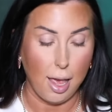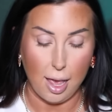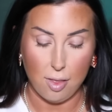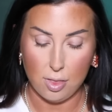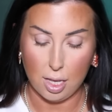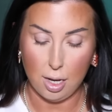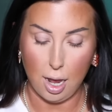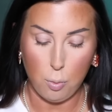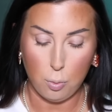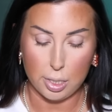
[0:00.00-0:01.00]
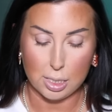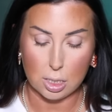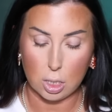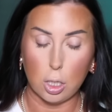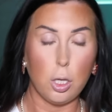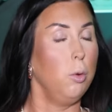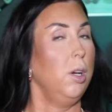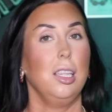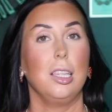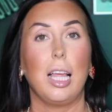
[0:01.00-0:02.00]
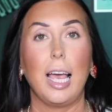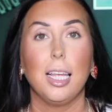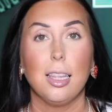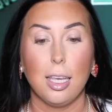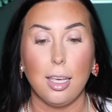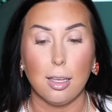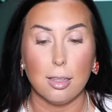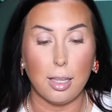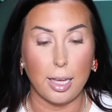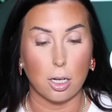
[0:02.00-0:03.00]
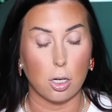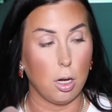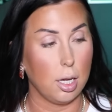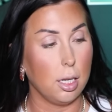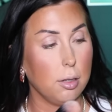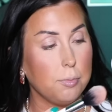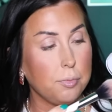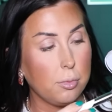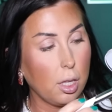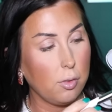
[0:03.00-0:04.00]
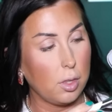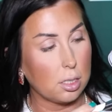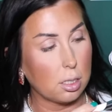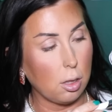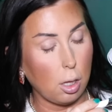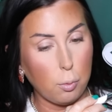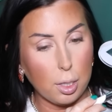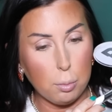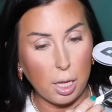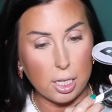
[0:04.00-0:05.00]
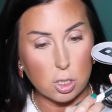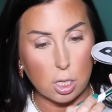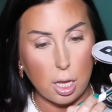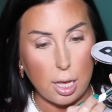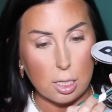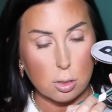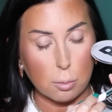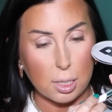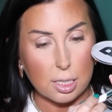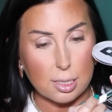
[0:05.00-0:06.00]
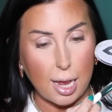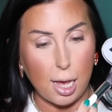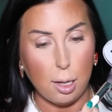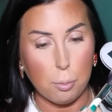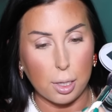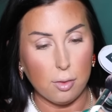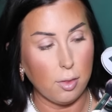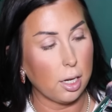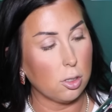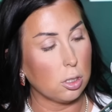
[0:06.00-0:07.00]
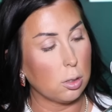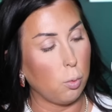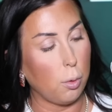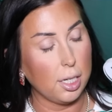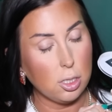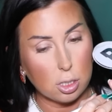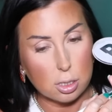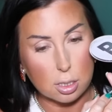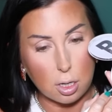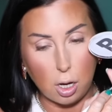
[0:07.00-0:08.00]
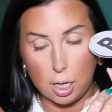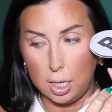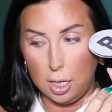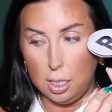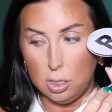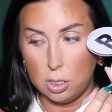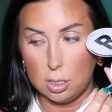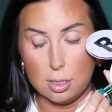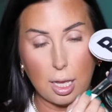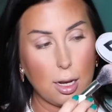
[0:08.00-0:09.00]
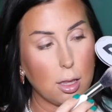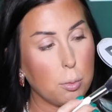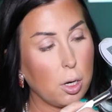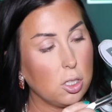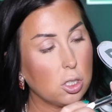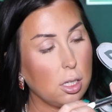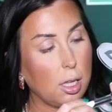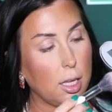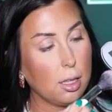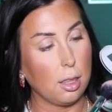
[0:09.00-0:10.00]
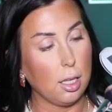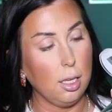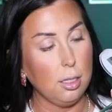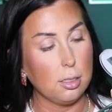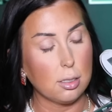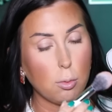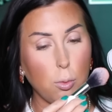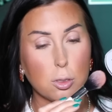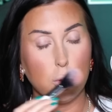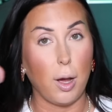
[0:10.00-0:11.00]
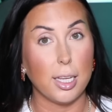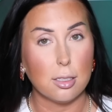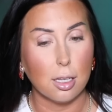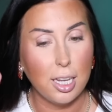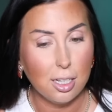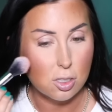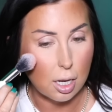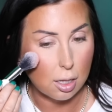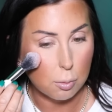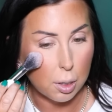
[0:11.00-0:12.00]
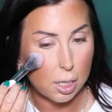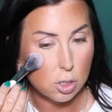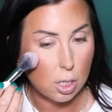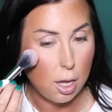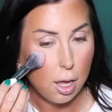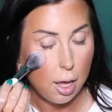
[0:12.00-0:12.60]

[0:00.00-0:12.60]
And then I want to lightly layer on this glowy blush. So I'm going to tap in there just once on each side of the brush like this. Well, twice on each side of the brush.